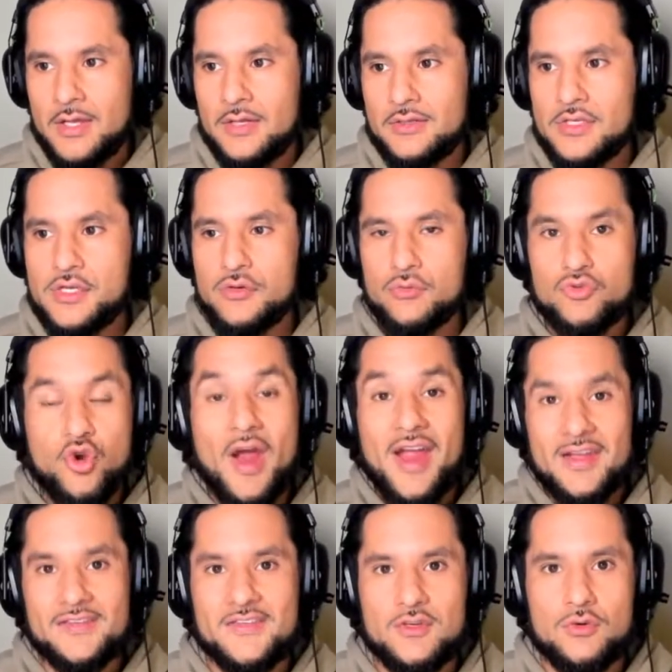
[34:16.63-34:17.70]
you
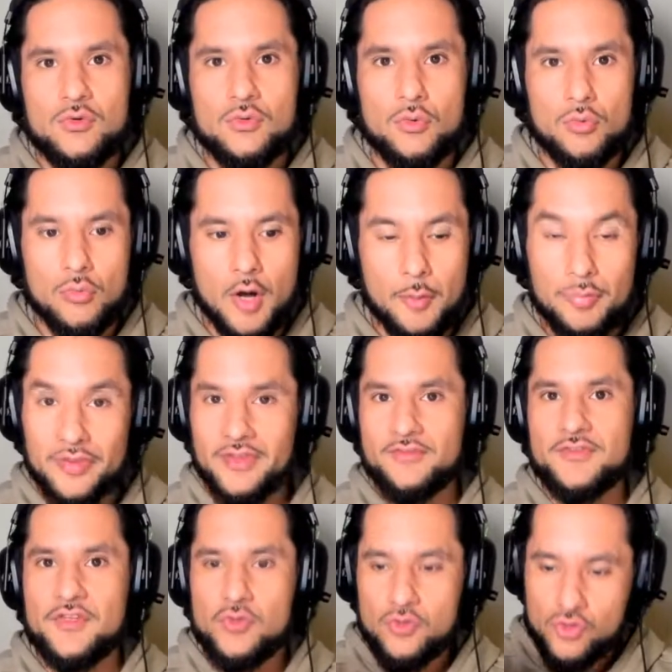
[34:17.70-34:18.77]
trying to
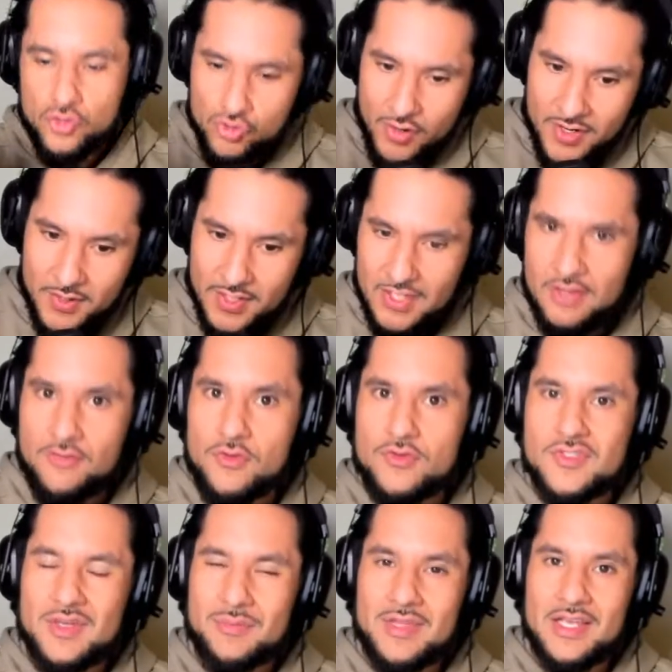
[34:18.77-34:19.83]
uplift you to try to give you
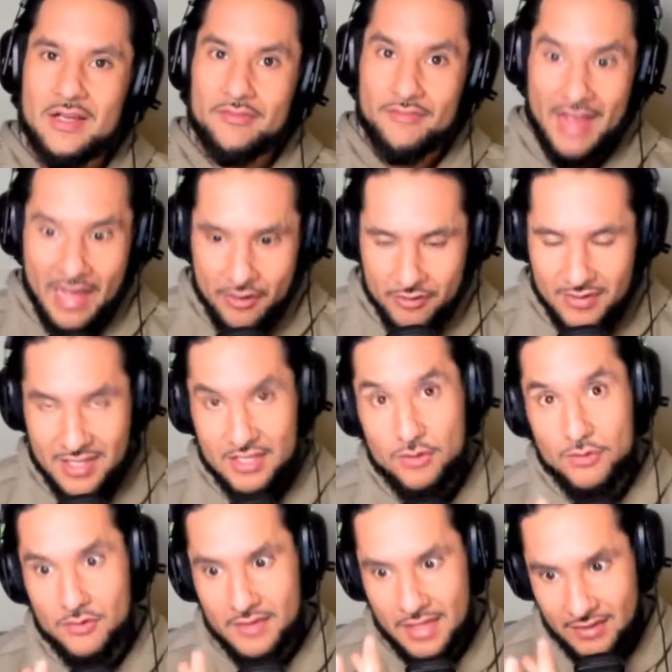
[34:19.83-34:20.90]
something of value that
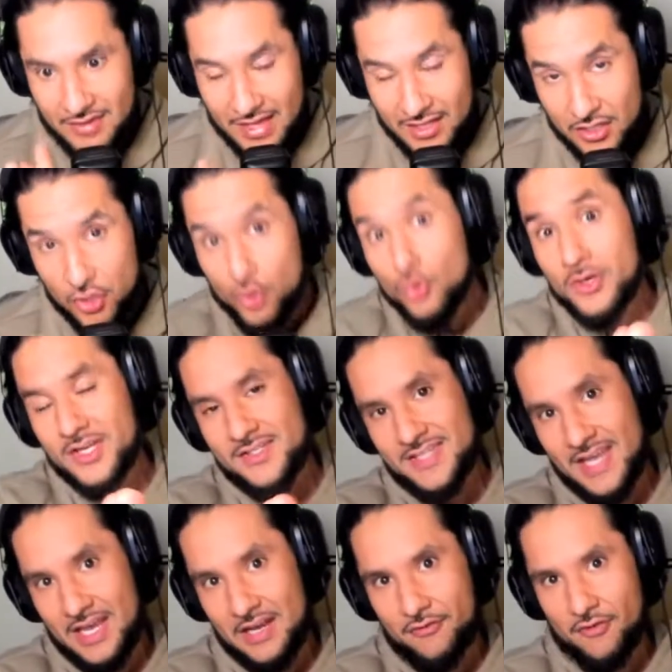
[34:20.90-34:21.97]
you that, that you can
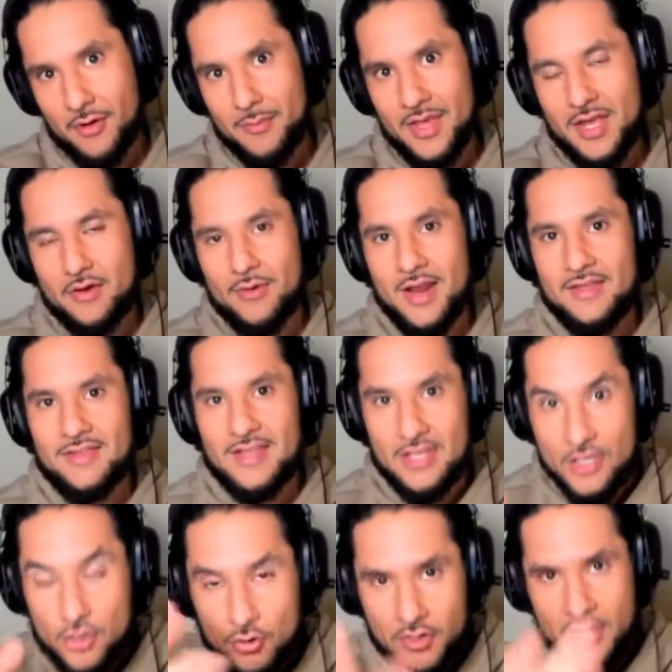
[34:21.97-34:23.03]
take from it right that
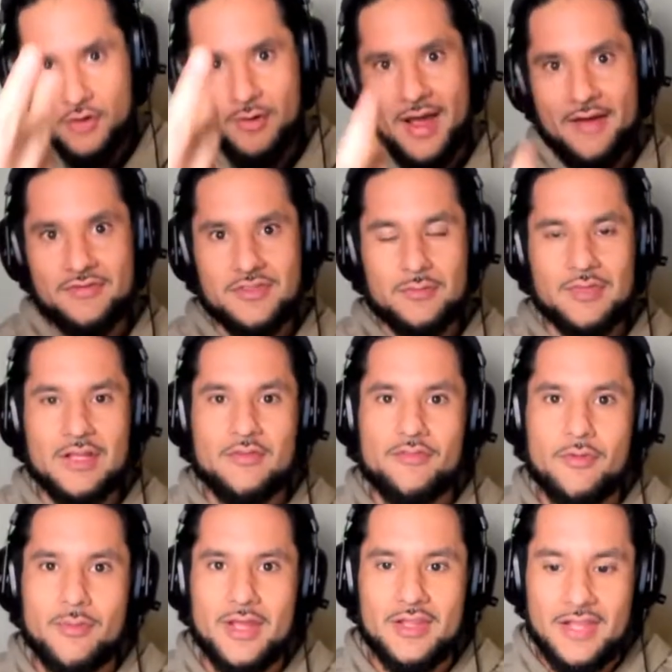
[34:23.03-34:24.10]
you can grab something
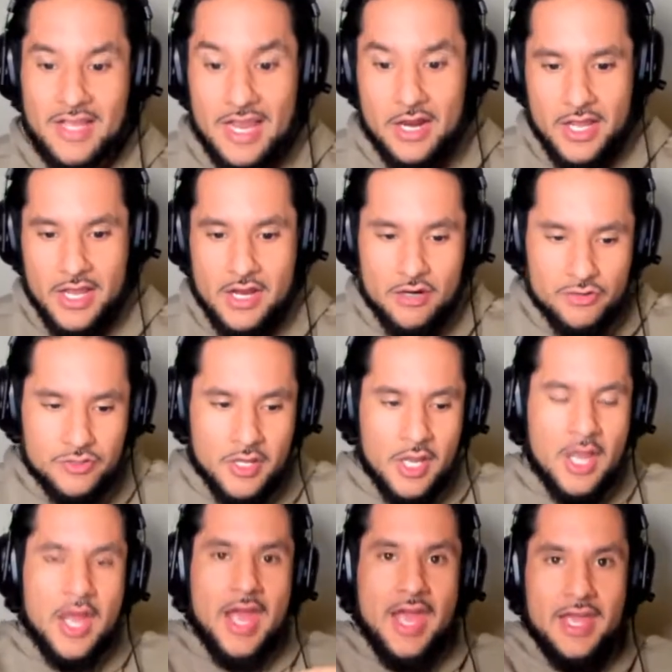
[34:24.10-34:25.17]
from it like hey here's
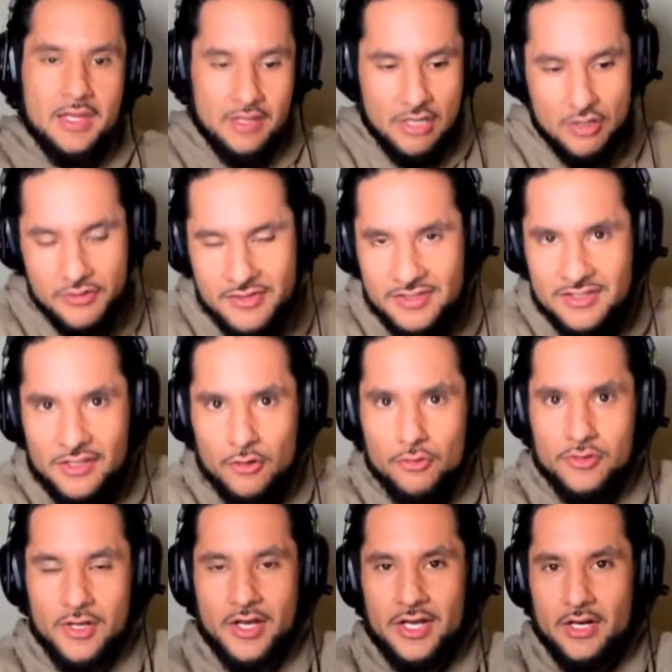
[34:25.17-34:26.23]
hey here's this little
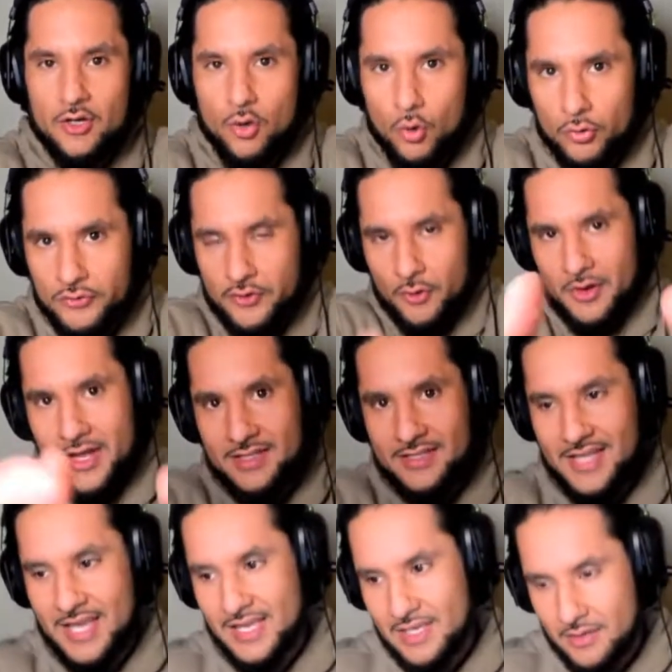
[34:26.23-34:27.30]
nugget of gold go ahead
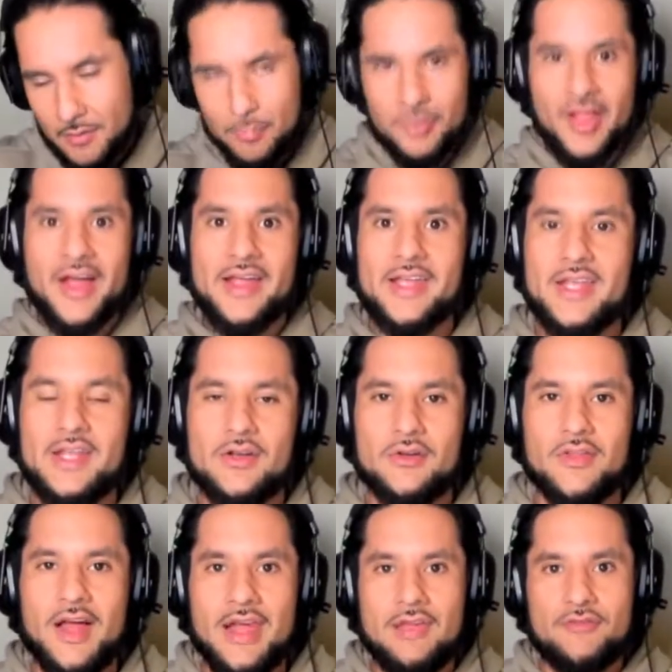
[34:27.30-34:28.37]
take it apply it in your
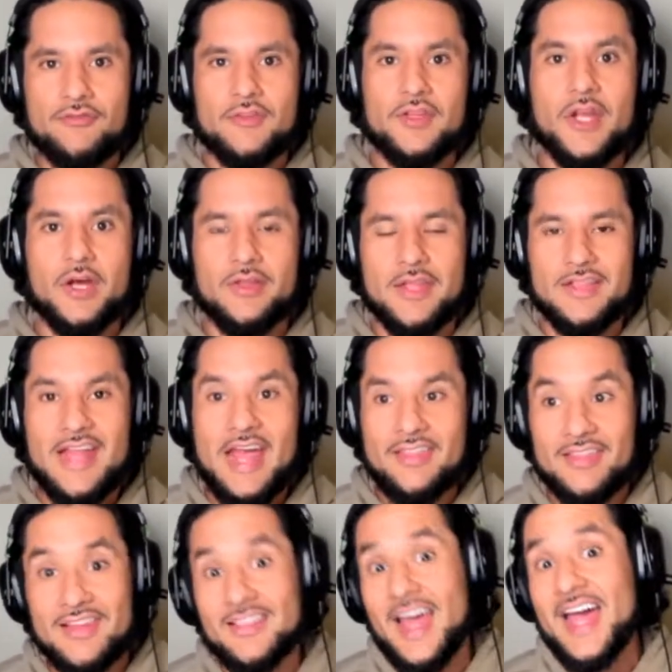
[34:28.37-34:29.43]
life you know like that
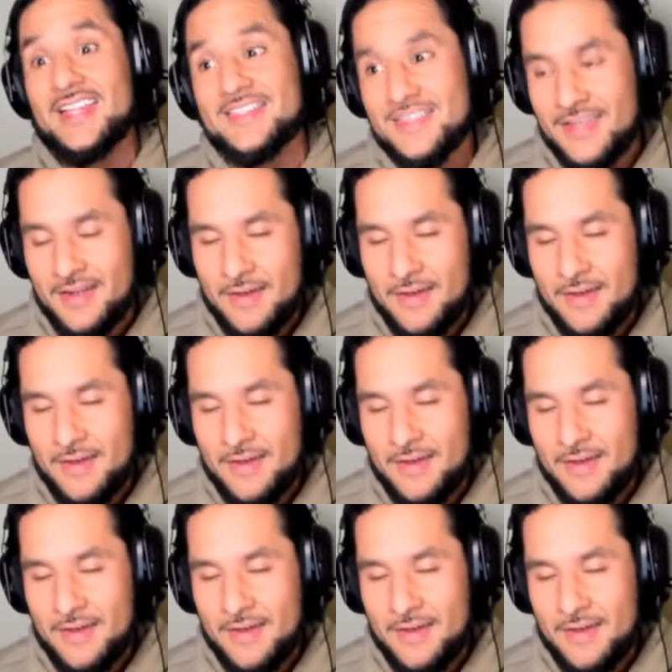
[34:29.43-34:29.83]
like that's